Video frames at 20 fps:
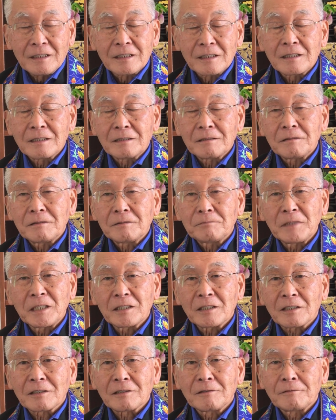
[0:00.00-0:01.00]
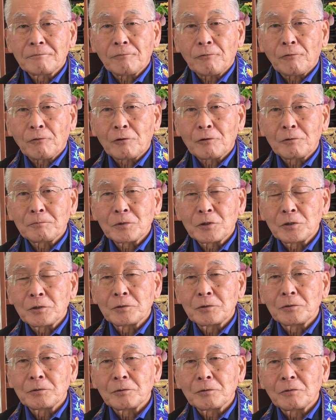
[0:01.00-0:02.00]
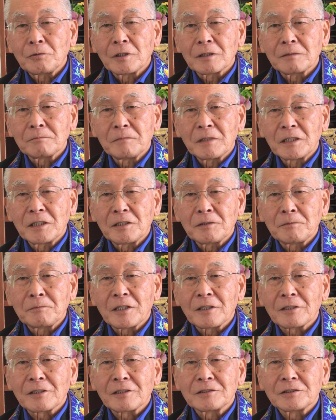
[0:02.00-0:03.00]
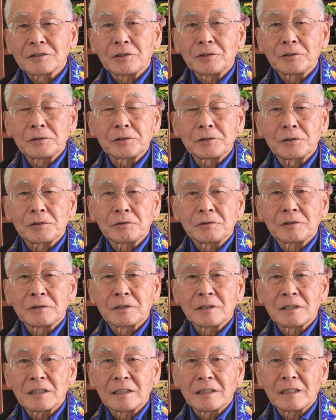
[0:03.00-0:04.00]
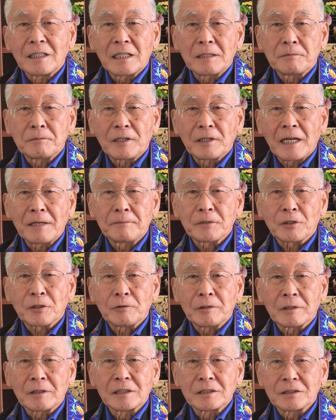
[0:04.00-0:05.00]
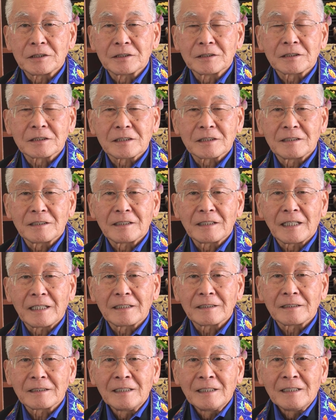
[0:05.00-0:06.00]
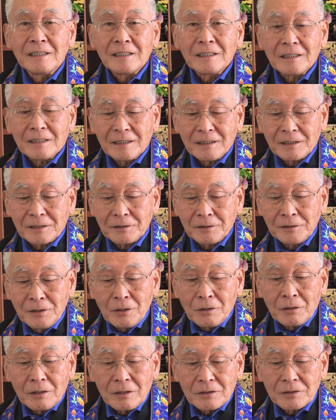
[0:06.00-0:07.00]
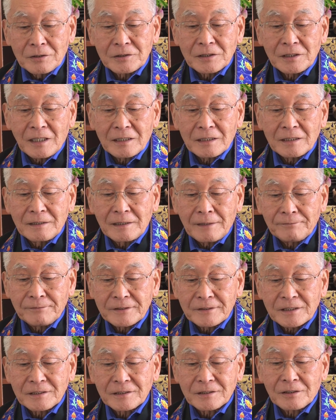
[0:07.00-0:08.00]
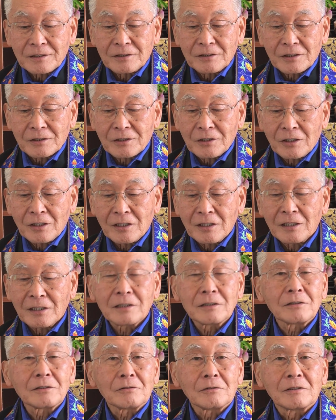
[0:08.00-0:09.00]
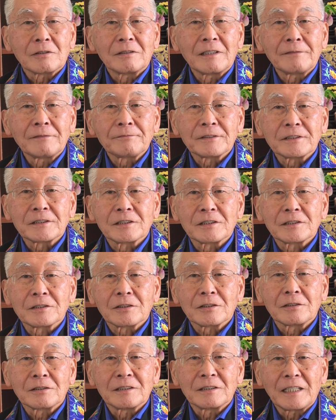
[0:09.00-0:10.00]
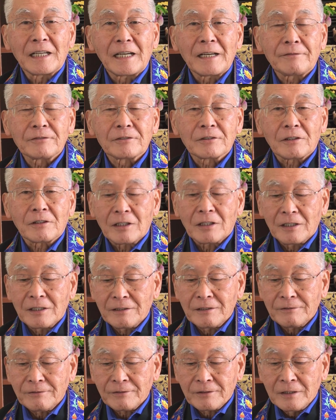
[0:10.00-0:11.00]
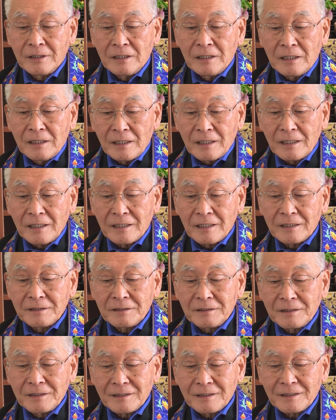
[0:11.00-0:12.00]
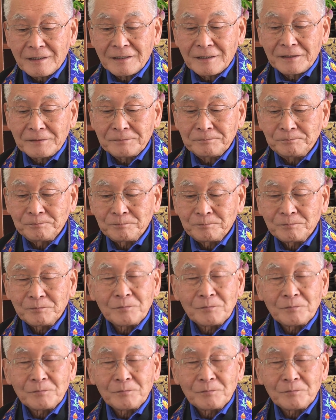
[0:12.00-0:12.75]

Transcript: It may not conform to what many Americans are used to in the Abrahamic religions in that uh, There's not an emphasis on the God or an emphasis on the afterlife, and um,